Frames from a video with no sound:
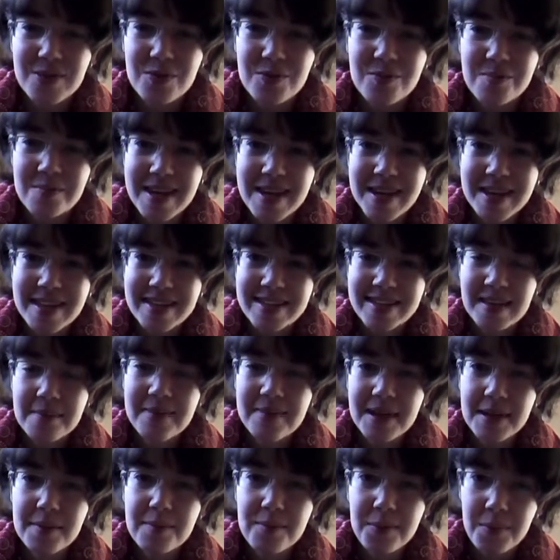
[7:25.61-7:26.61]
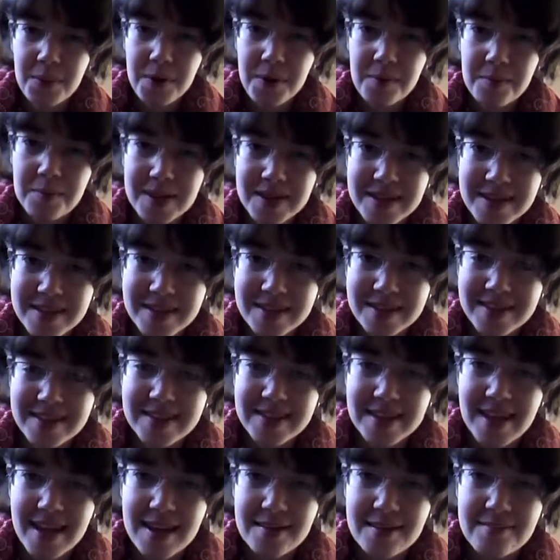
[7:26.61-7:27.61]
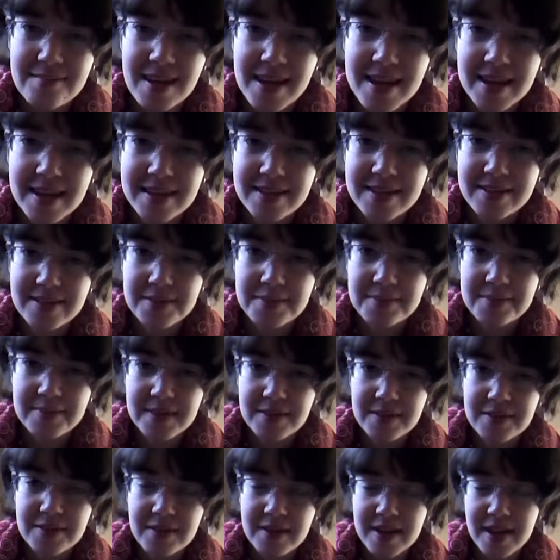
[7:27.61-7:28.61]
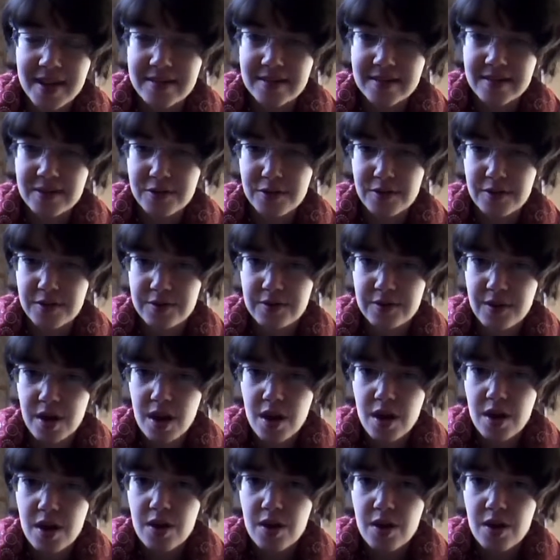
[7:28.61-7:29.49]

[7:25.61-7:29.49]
So make it something permanent and make it something you can start